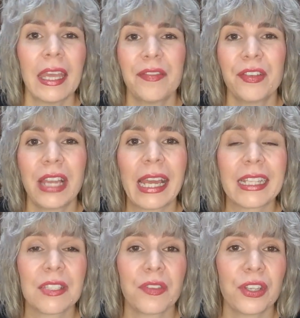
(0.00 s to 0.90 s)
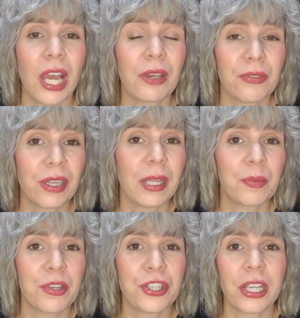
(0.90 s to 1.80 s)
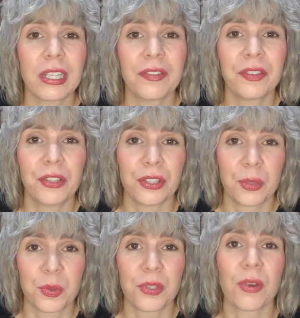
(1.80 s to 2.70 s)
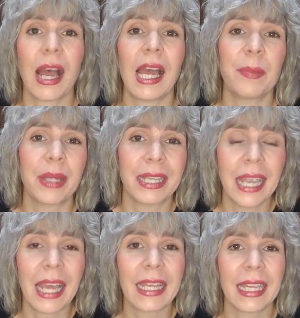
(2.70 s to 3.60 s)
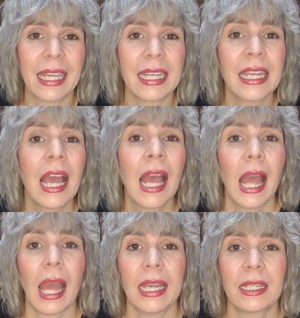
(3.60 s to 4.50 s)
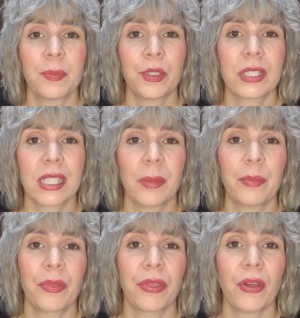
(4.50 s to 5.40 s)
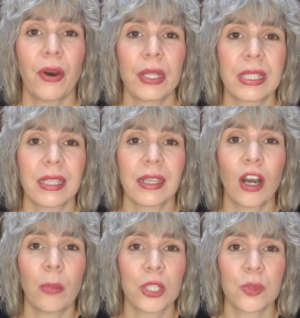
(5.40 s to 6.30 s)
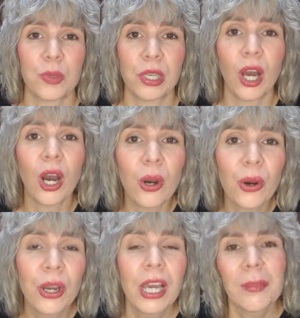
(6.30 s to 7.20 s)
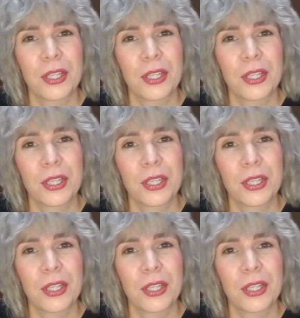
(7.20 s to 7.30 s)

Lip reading: If you like this video, I'd really appreciate if you subscribe and like it and put some thoughts in the comments below,